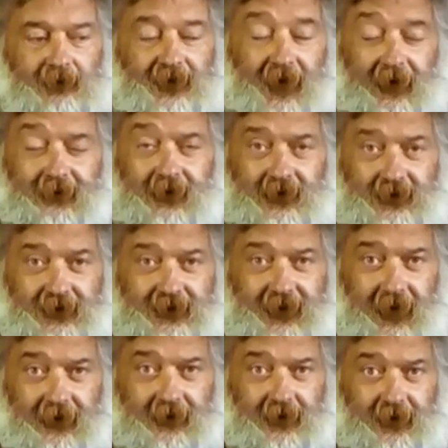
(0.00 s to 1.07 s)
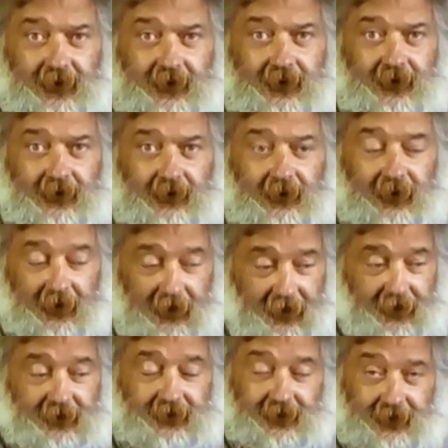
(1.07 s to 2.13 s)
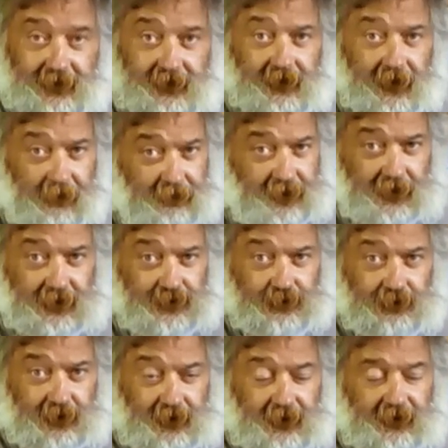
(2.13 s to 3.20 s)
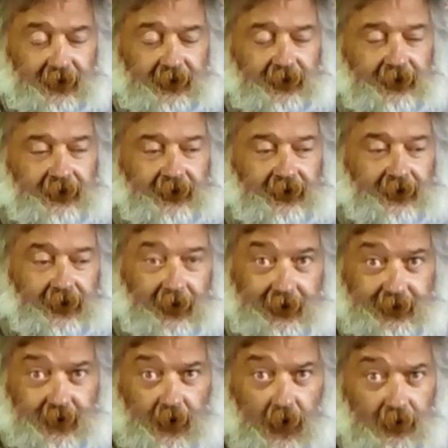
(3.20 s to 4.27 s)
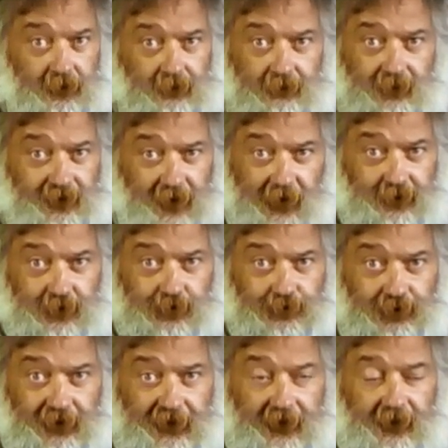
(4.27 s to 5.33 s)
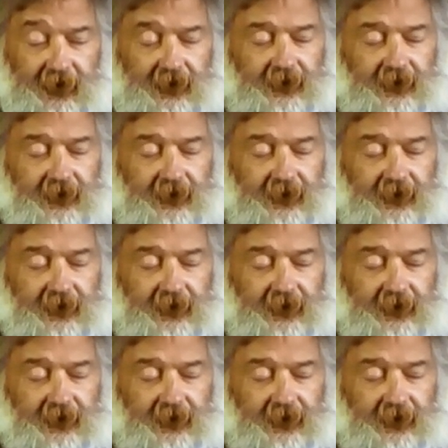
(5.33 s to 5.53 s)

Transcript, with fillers: deactivation standard is evidentiary, it's not statutory.